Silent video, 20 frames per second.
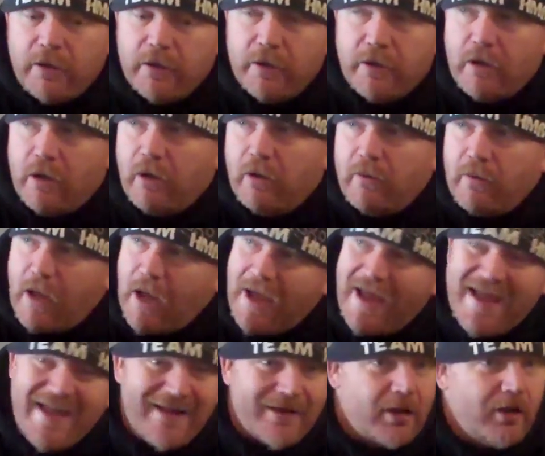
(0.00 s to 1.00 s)
You know, I
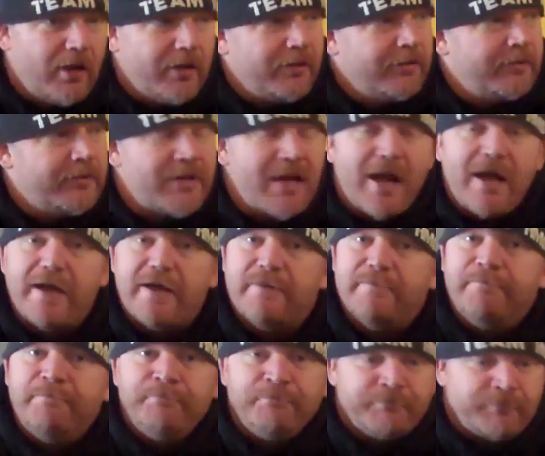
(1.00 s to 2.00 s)
hang on tight,
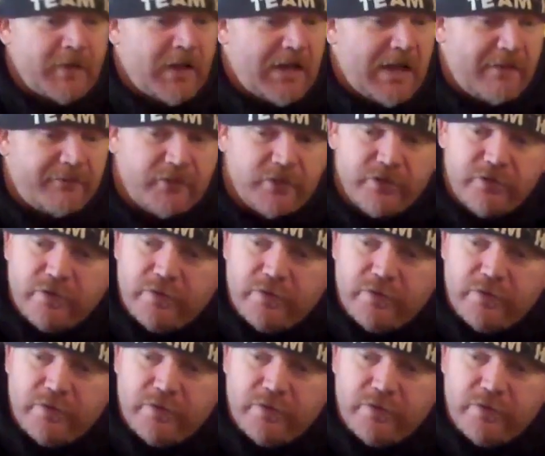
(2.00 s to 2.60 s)
and after you